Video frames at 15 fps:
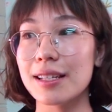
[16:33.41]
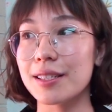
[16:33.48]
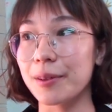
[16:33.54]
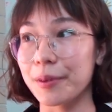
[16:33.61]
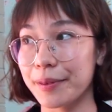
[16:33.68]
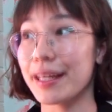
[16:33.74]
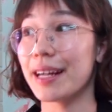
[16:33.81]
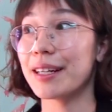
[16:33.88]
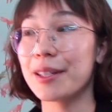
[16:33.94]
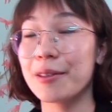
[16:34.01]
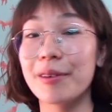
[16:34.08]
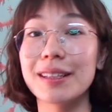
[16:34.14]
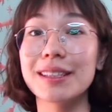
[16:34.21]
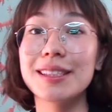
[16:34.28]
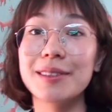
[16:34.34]
so they're
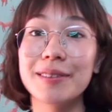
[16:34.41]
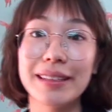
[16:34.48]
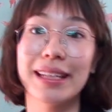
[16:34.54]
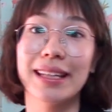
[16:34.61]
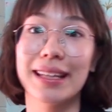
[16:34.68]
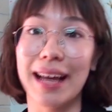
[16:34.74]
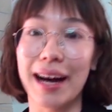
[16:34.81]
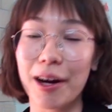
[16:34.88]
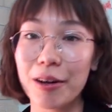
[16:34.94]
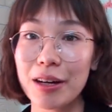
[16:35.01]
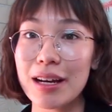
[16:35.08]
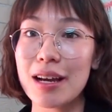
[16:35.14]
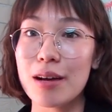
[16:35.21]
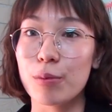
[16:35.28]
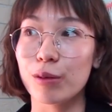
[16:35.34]
the ones doing it now.